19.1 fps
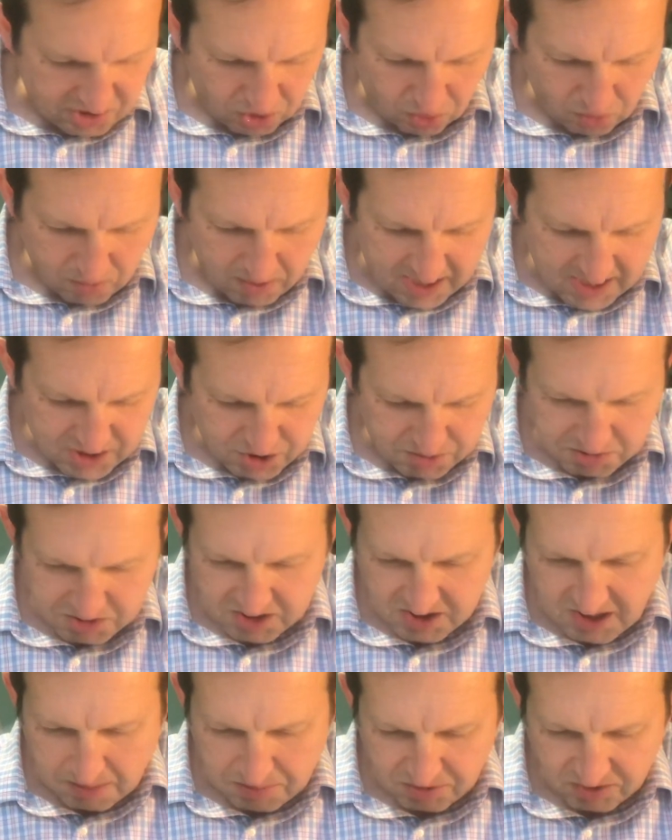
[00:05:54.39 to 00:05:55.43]
whole Rashi, but just a
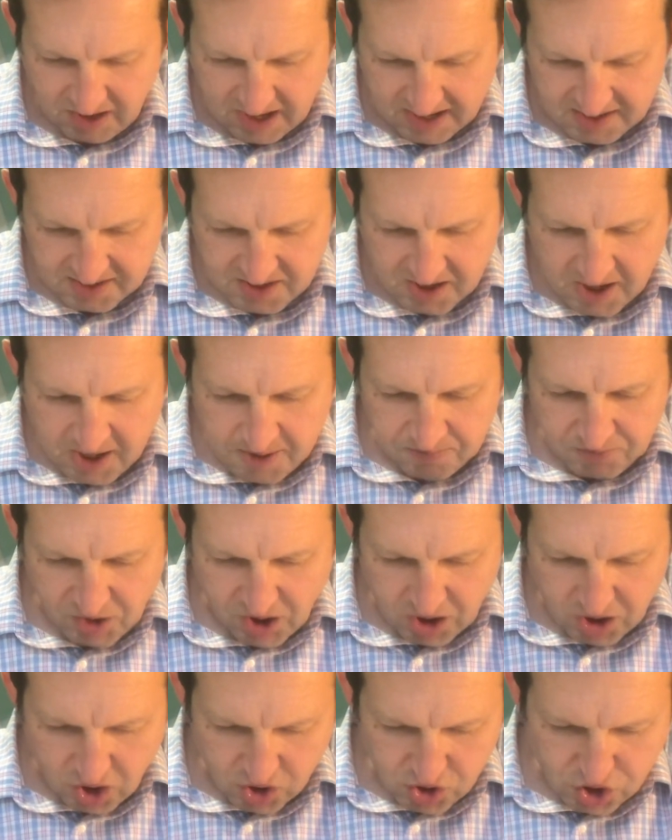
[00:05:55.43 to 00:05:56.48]
couple lines.
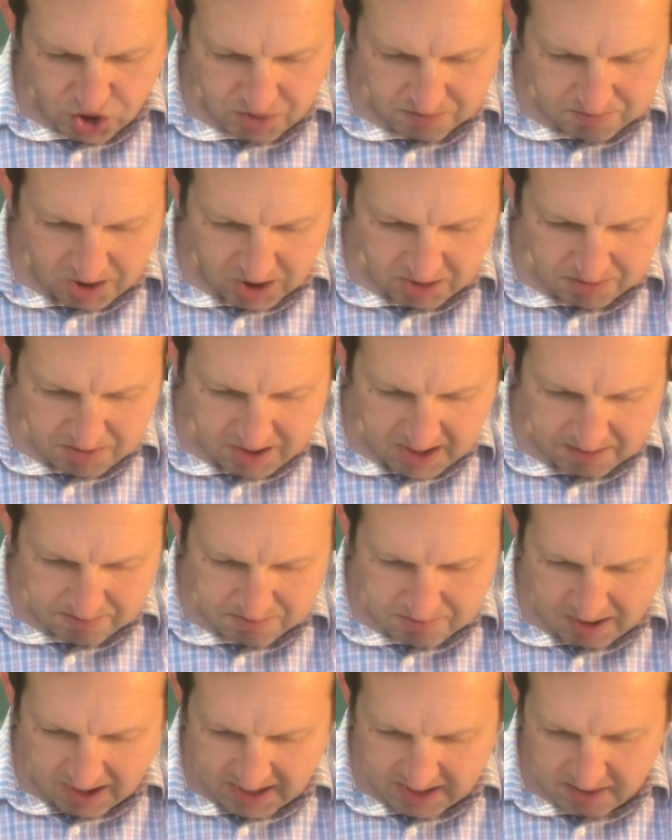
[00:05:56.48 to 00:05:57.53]
Kigun shemad mehem
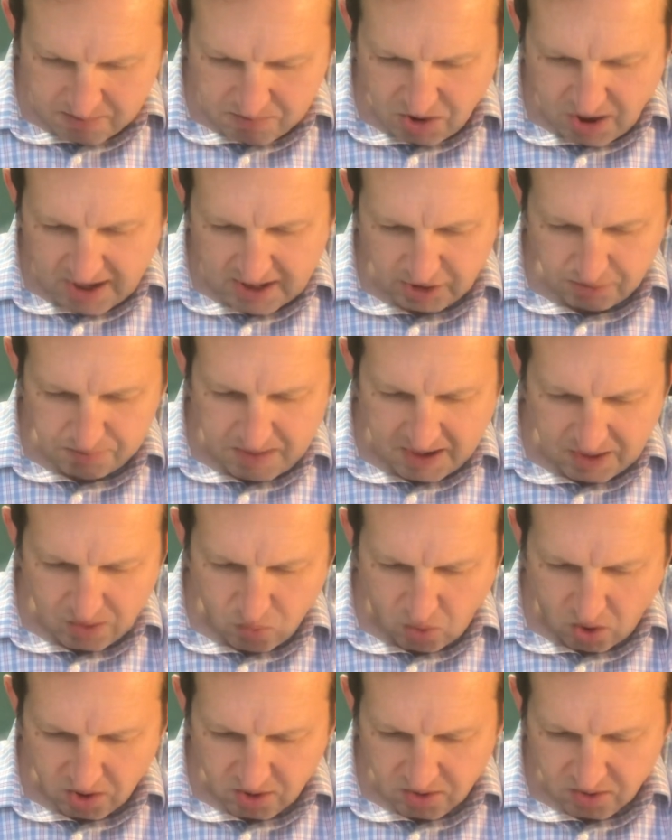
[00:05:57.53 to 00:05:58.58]
mayim, you held back
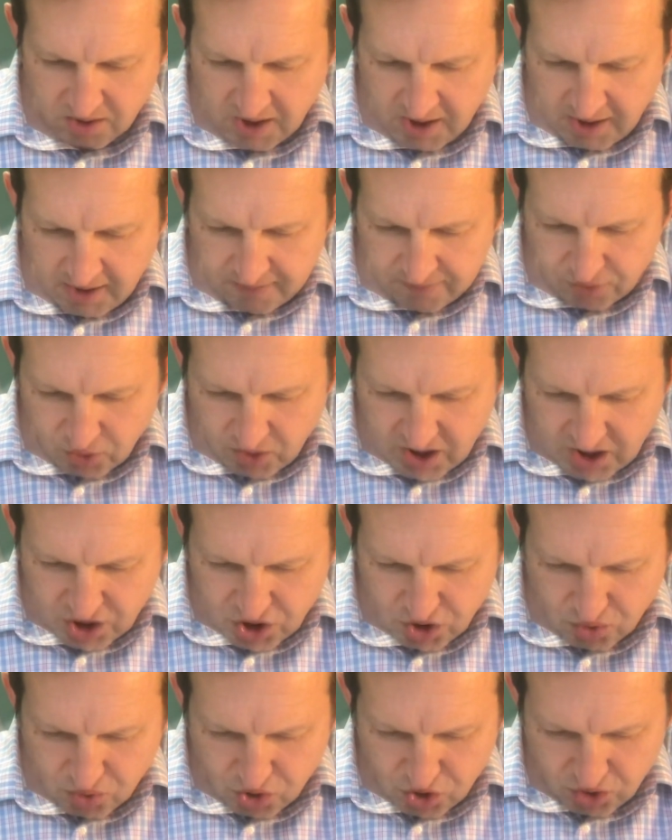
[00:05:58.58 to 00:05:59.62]
water,
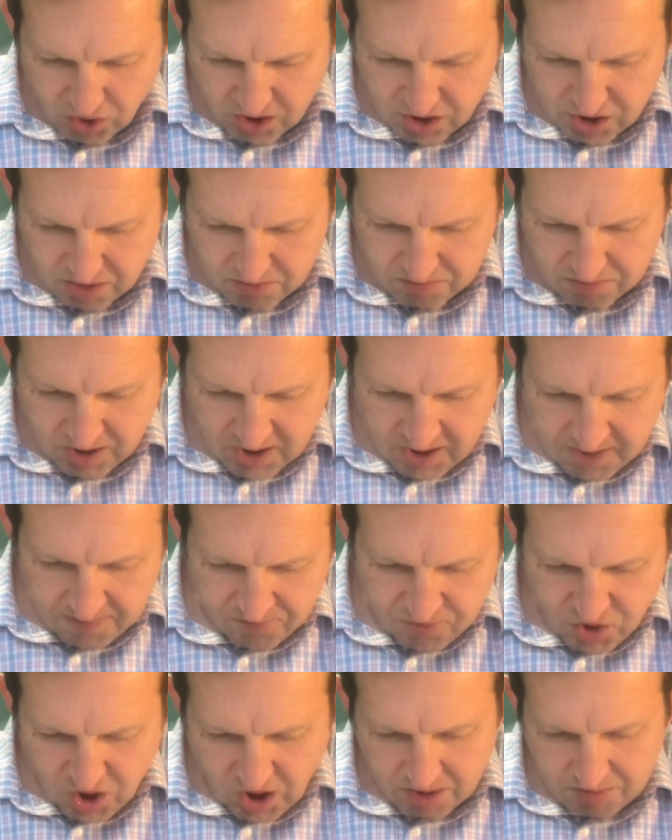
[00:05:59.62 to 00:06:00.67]
bohishku shoishim
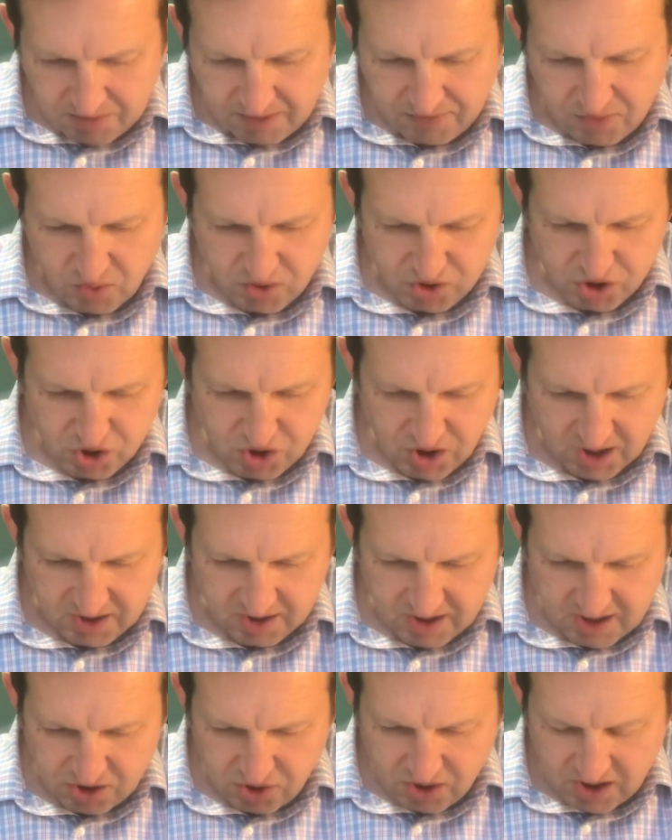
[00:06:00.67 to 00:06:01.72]
Yom Lifnei Rosh Hashanah,
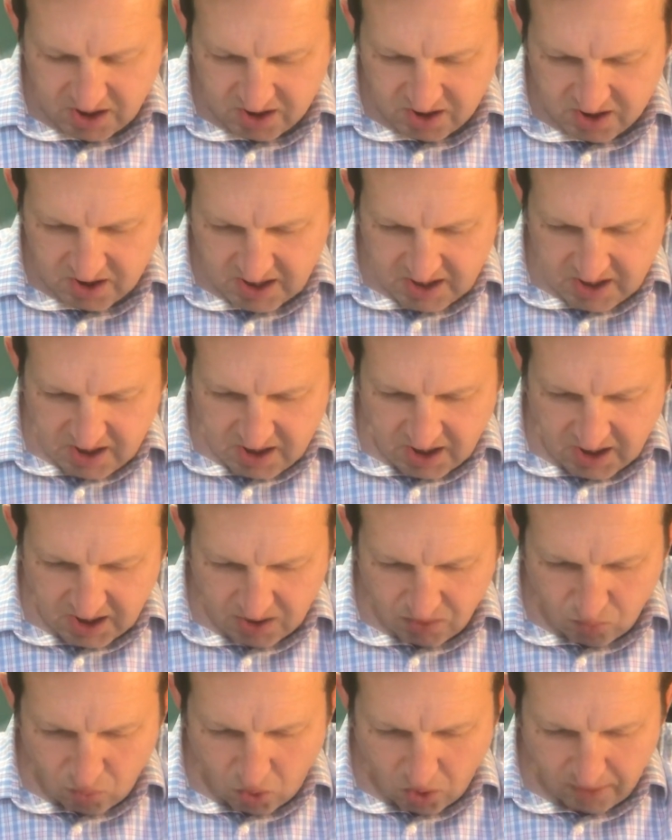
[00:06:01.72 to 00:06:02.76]
and you didn't uh,
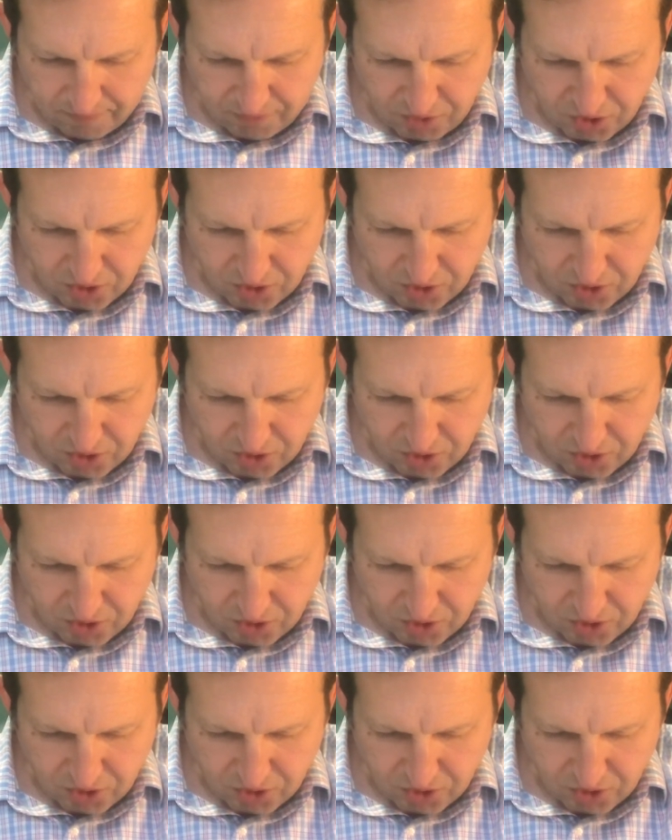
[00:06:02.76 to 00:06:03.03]
water for